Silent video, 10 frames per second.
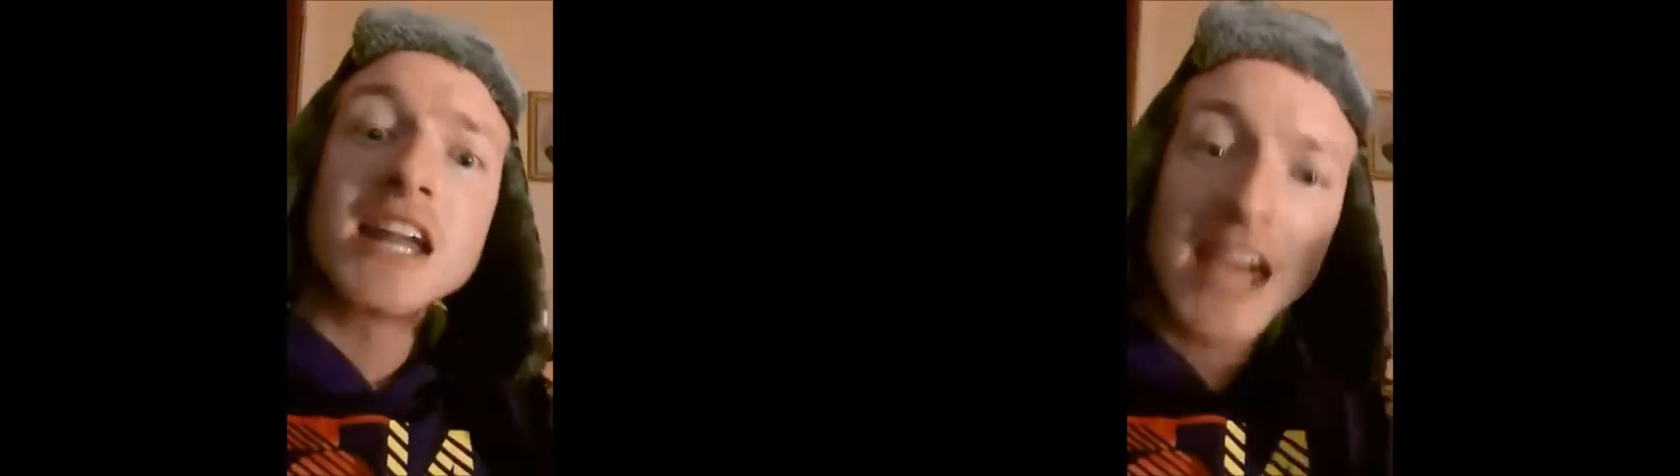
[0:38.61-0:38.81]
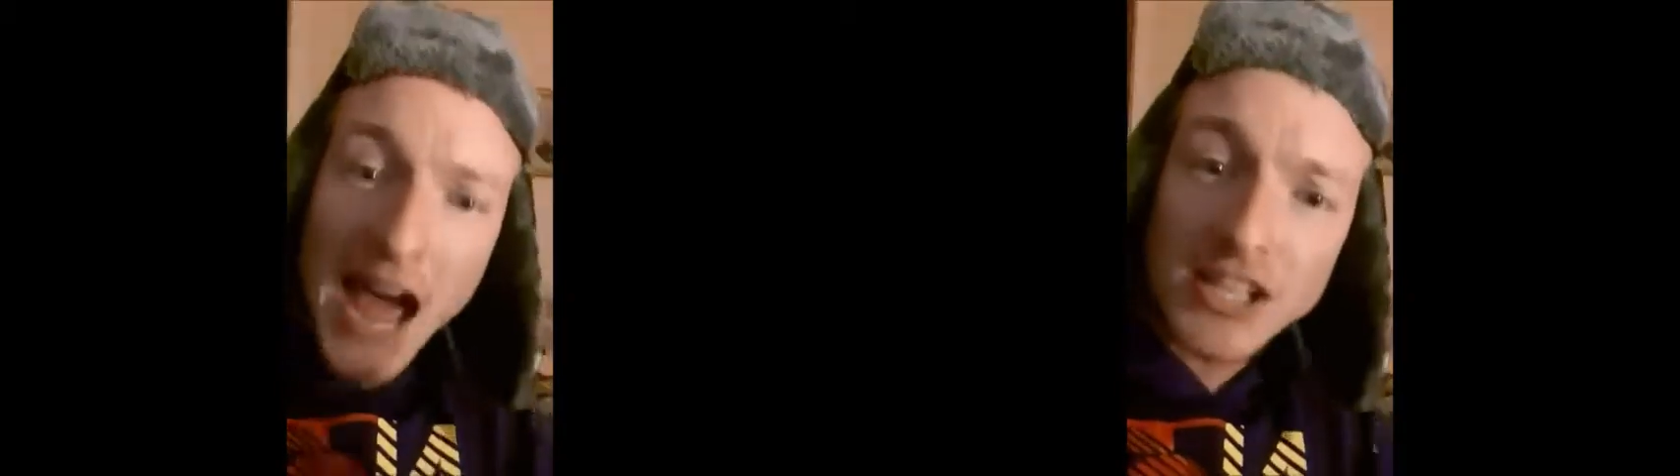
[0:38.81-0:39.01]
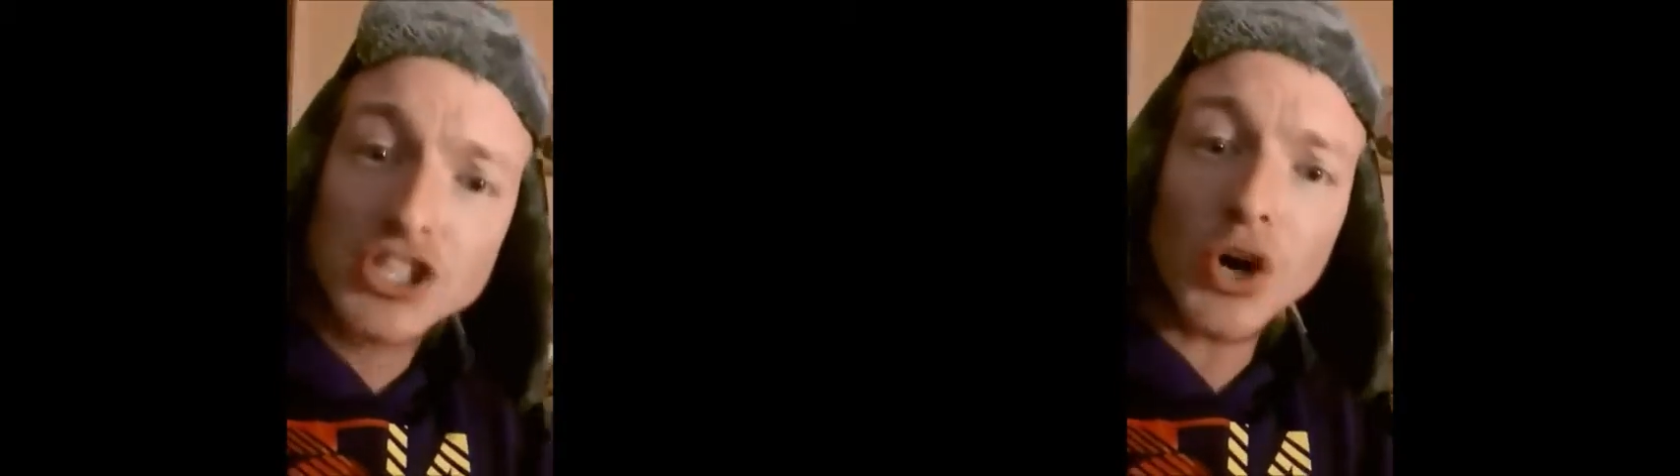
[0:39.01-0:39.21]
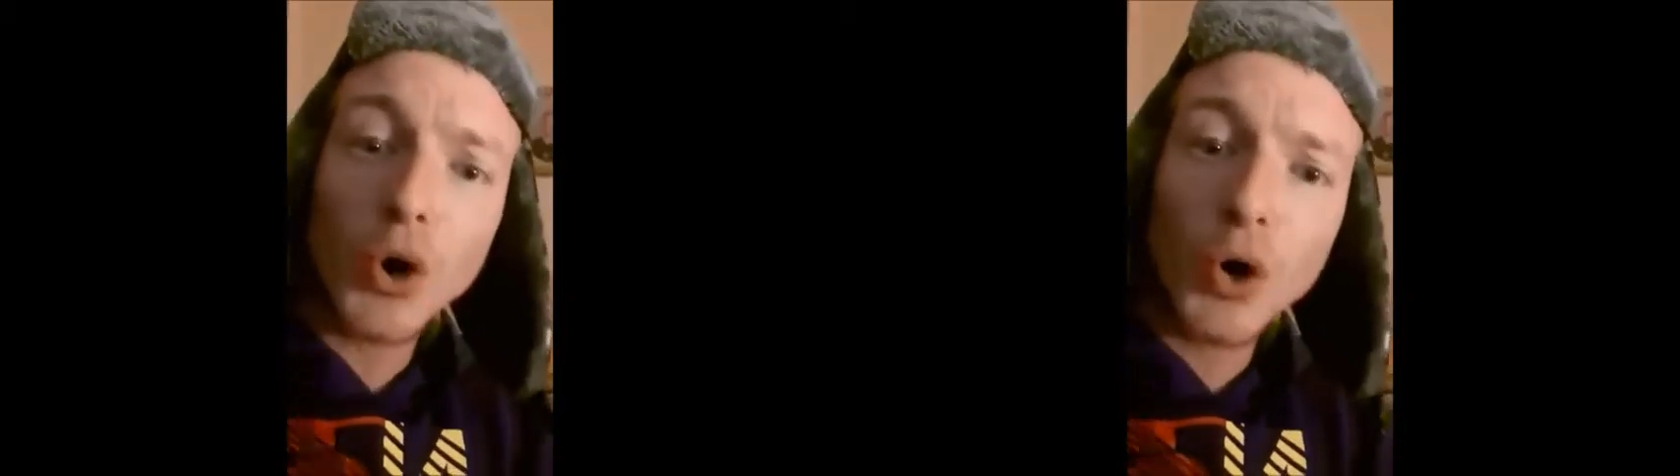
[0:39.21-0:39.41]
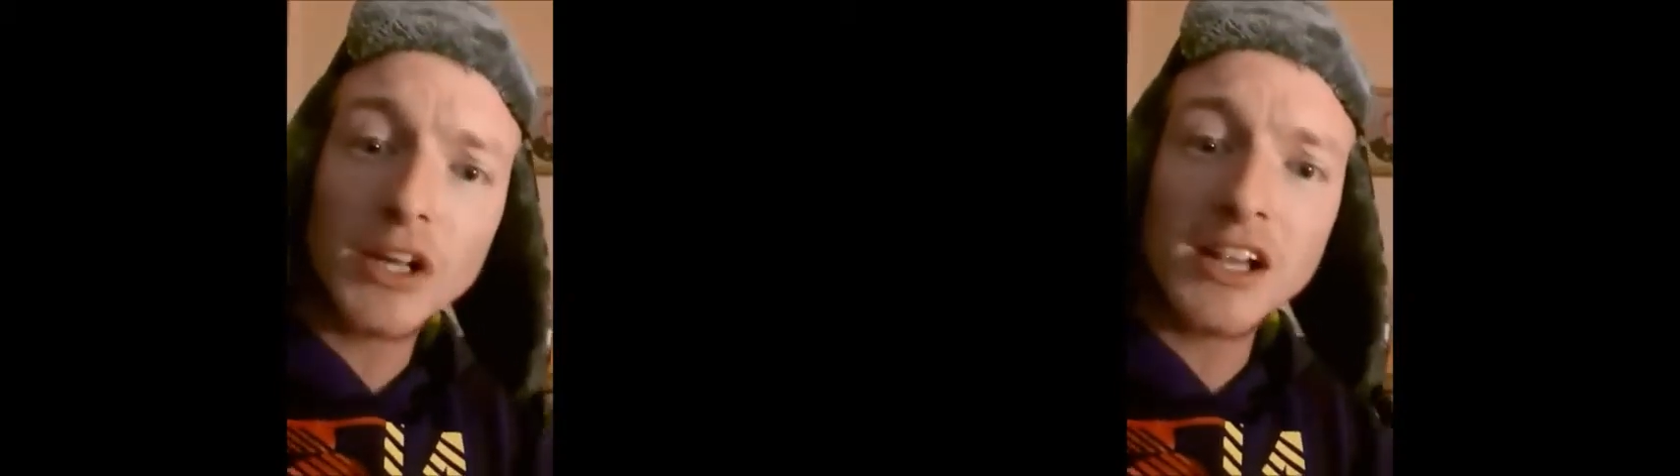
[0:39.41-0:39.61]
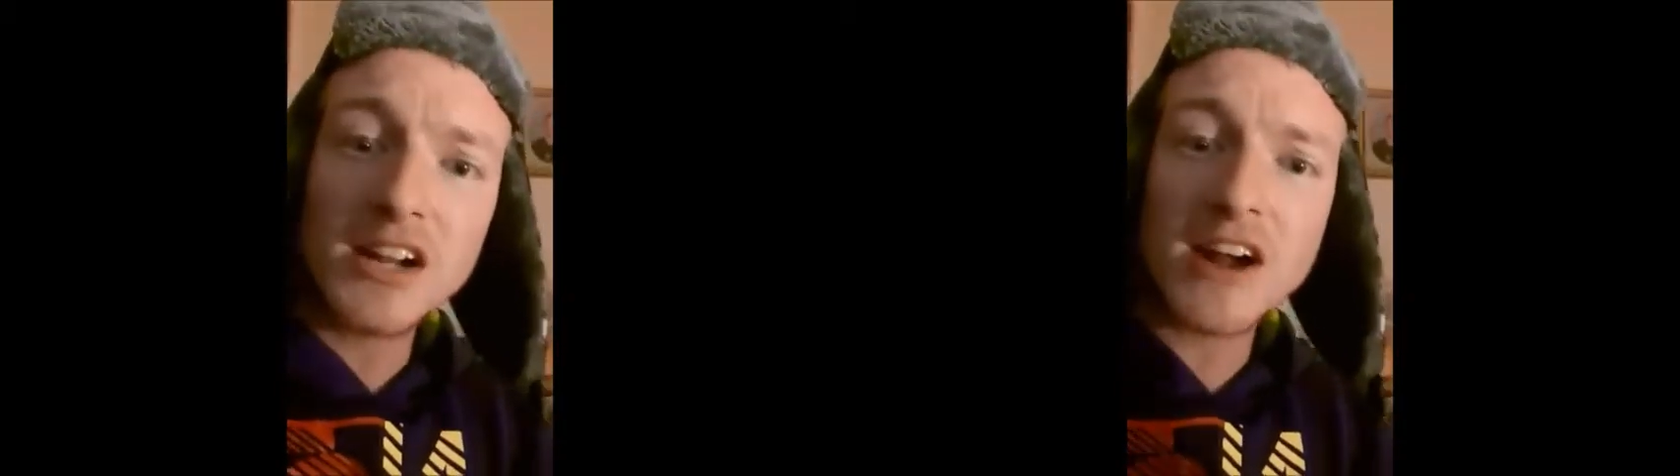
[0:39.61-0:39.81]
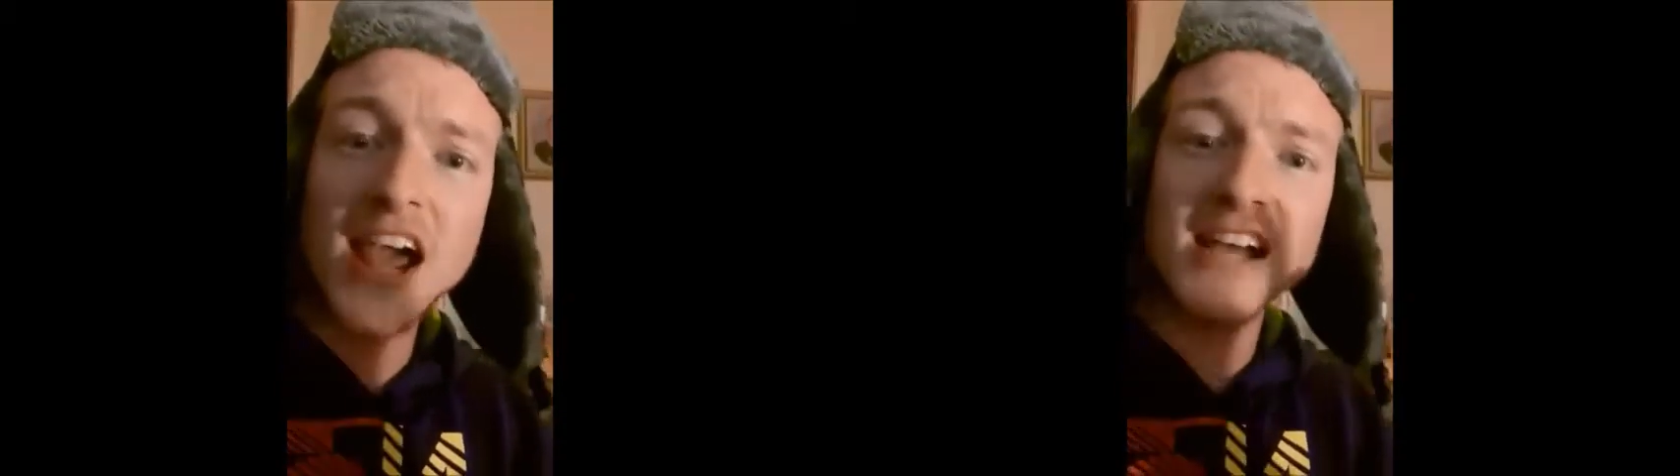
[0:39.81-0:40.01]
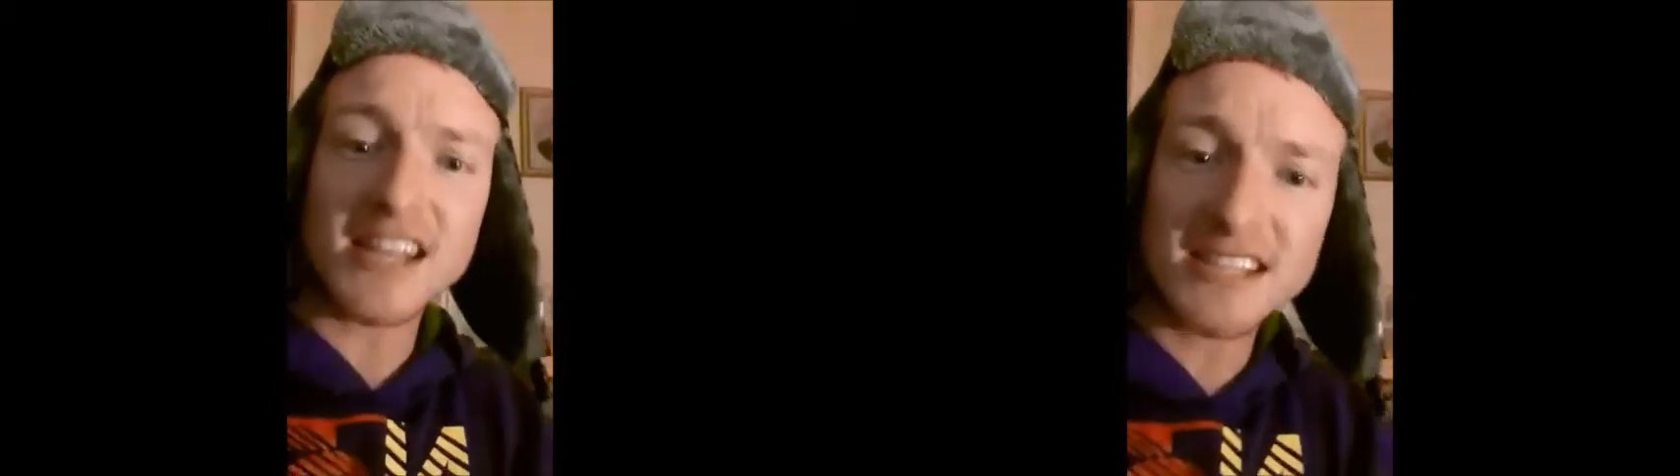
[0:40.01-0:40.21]
catch all of the
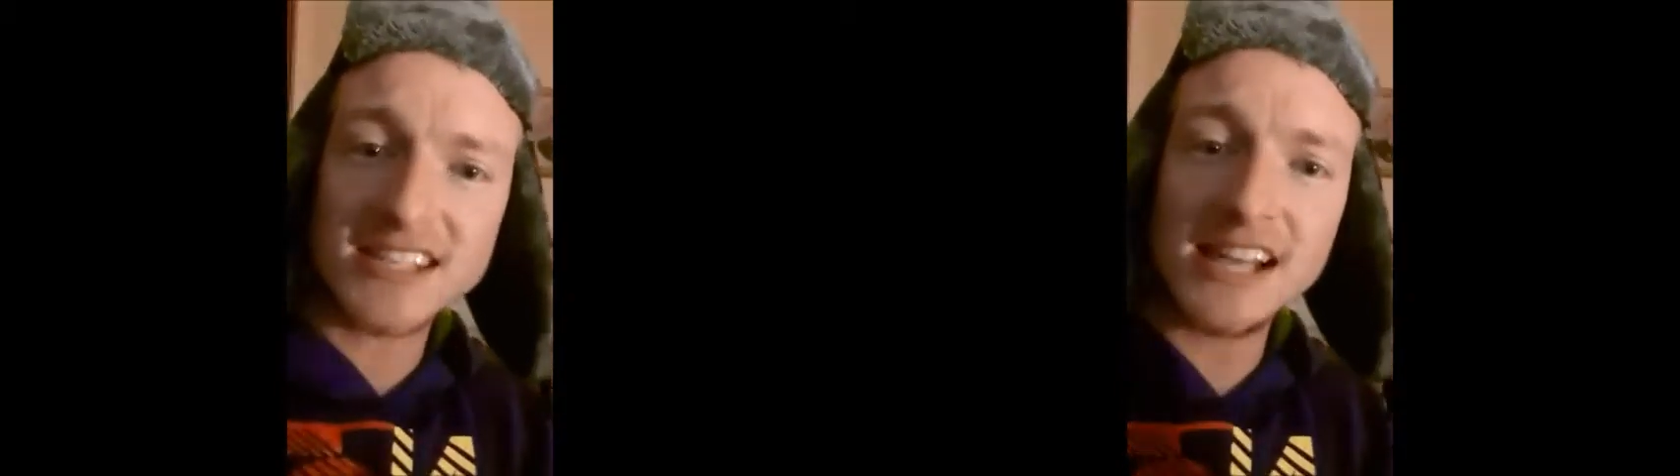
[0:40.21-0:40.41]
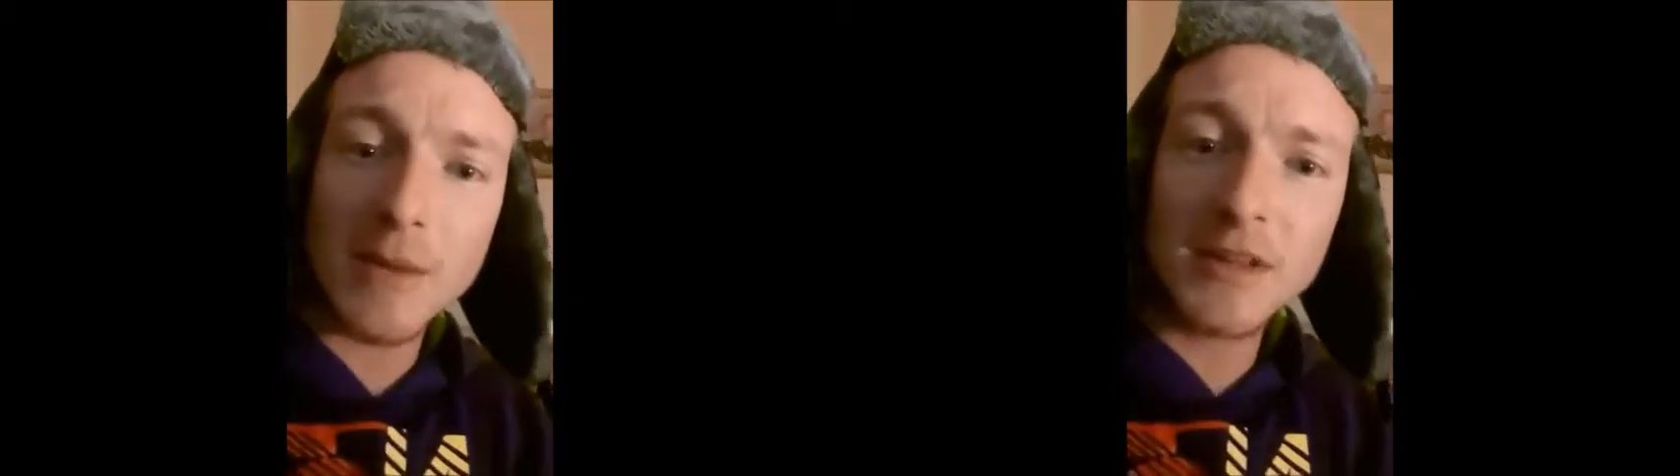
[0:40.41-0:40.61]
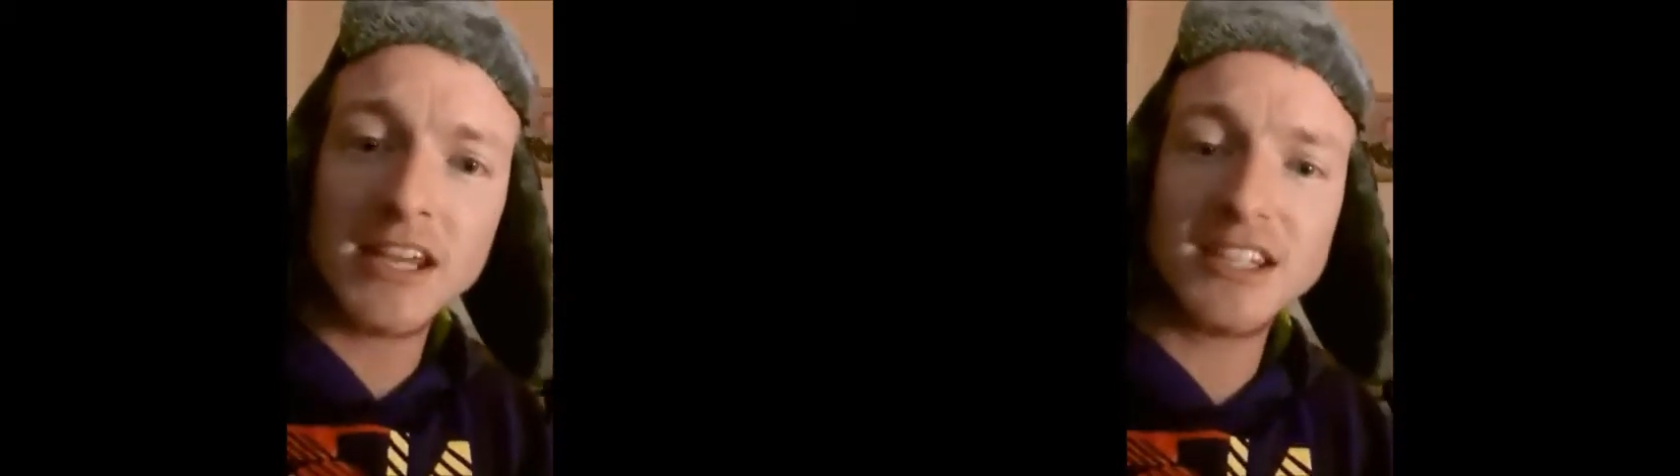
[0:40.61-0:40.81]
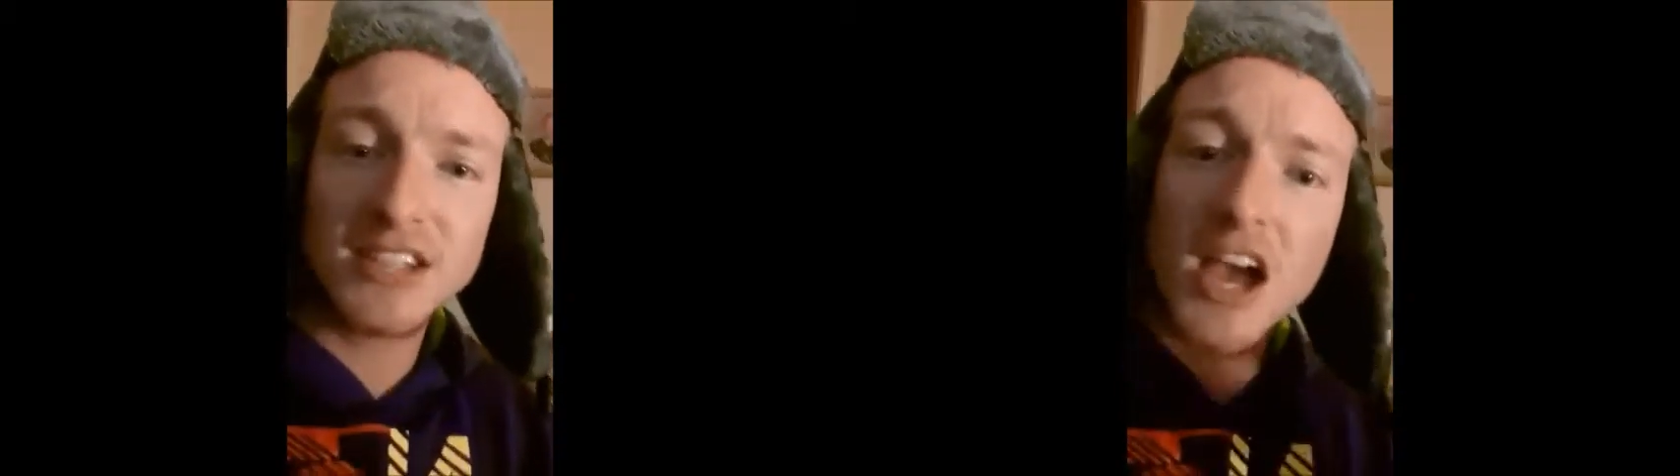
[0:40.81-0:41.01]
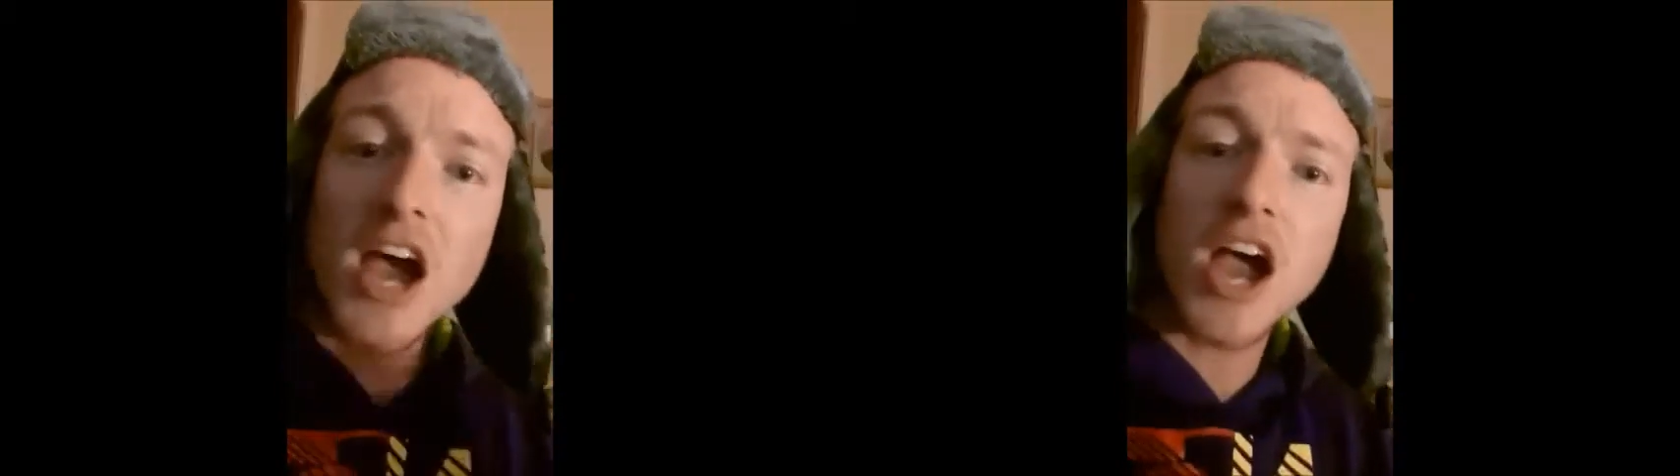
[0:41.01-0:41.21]
latest celebrities,